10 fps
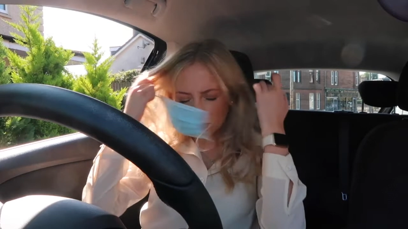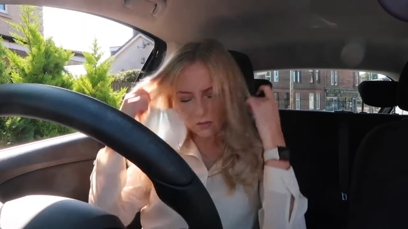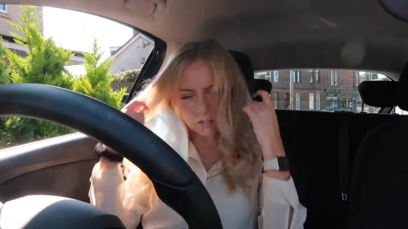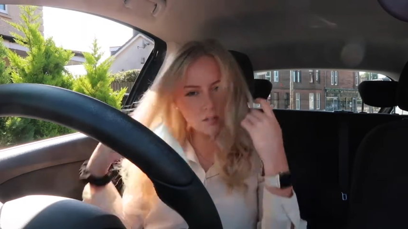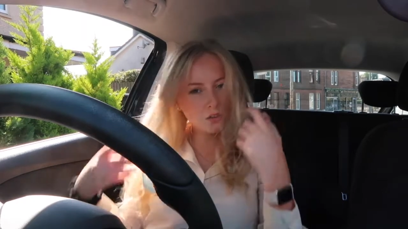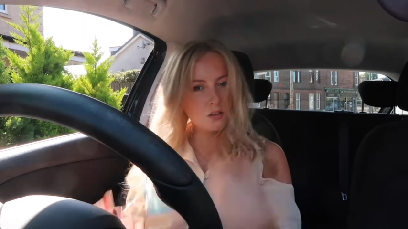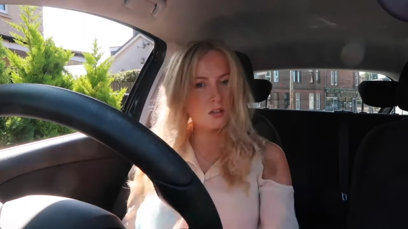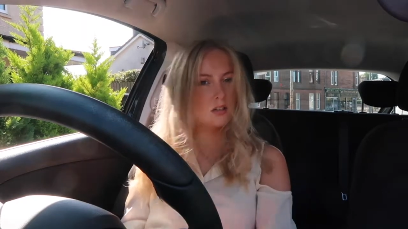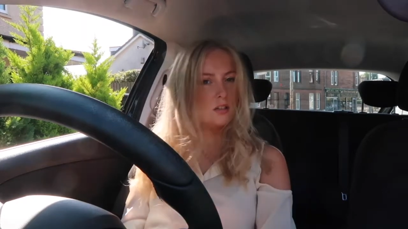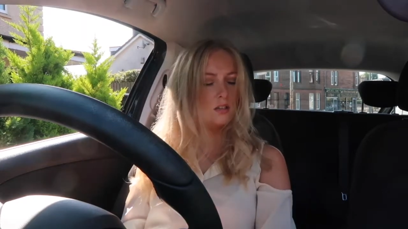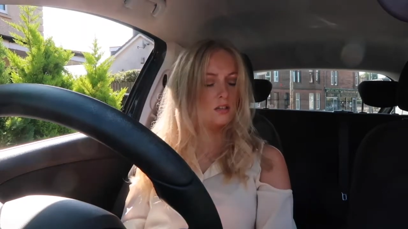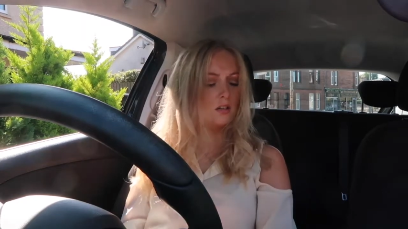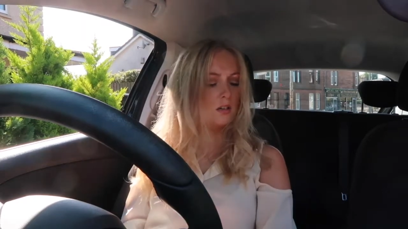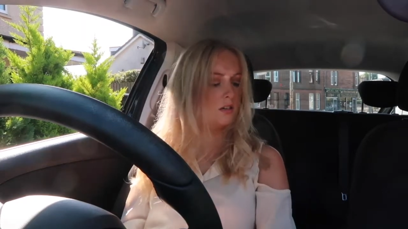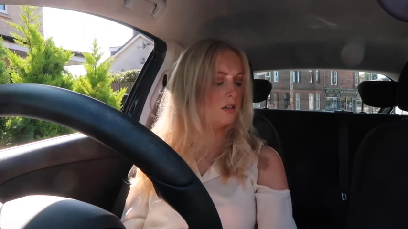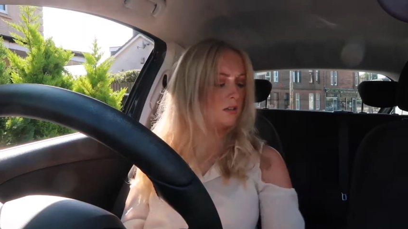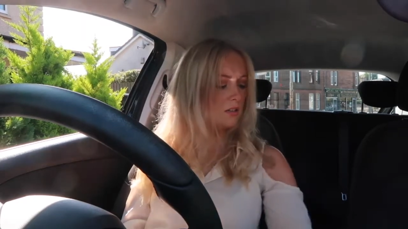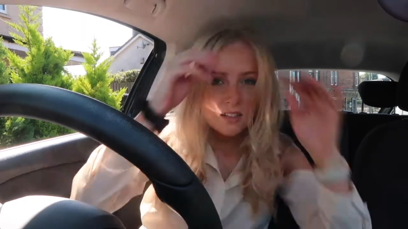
No one is speaking in this clip.